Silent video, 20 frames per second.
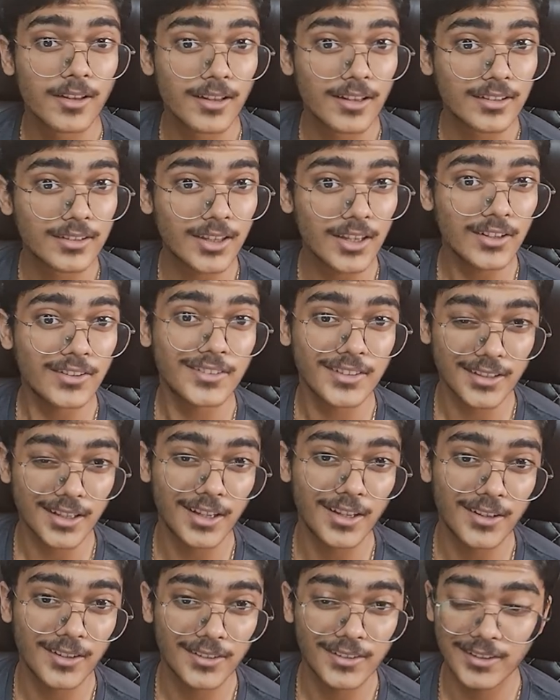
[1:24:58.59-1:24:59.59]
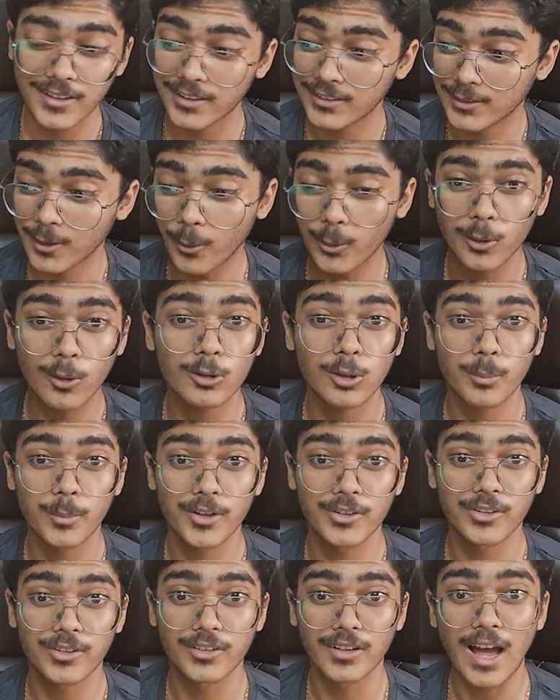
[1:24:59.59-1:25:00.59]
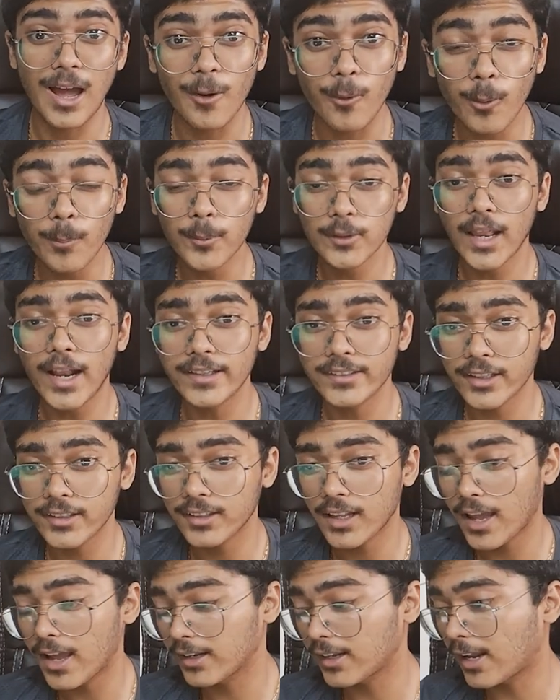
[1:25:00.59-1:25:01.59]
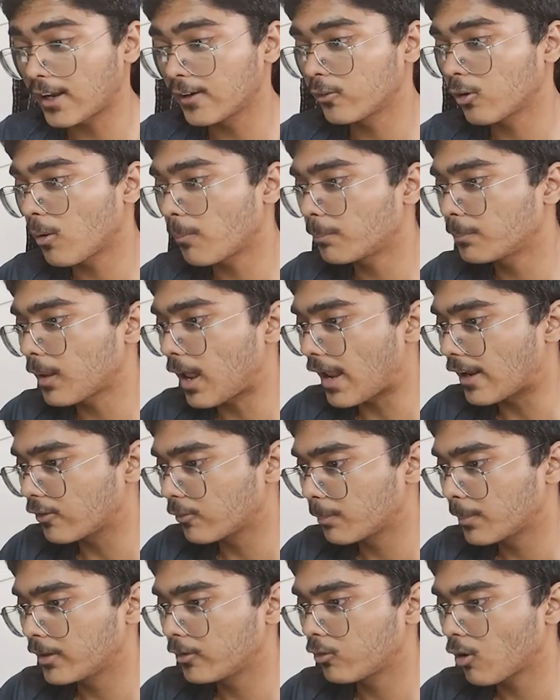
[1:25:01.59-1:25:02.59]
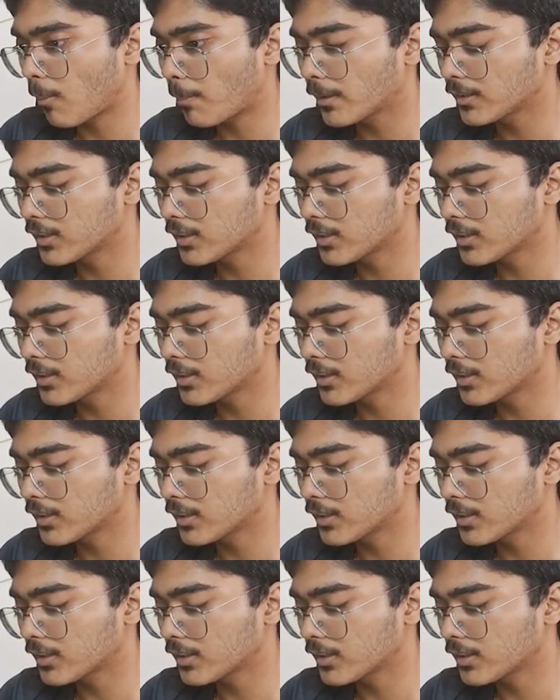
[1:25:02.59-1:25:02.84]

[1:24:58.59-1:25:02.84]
This is the whole automation. I hope you liked it, and I'll be dropping